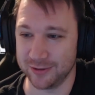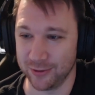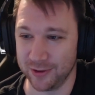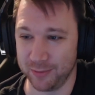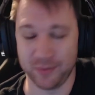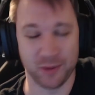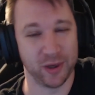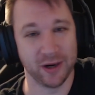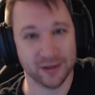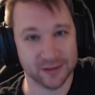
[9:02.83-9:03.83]
or the
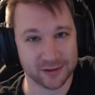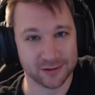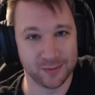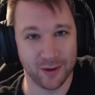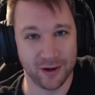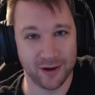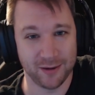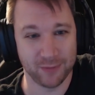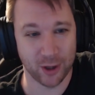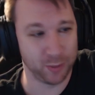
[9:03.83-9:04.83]
parents
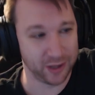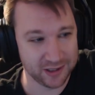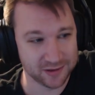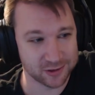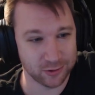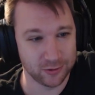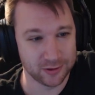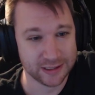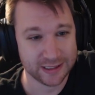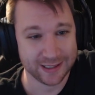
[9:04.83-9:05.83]
are paying the
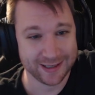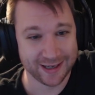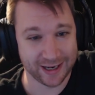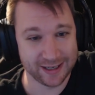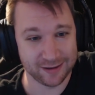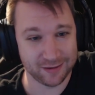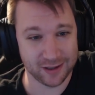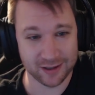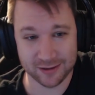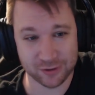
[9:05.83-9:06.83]
school, and
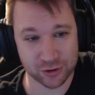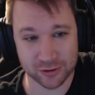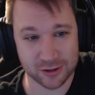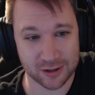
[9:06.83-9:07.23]
they should.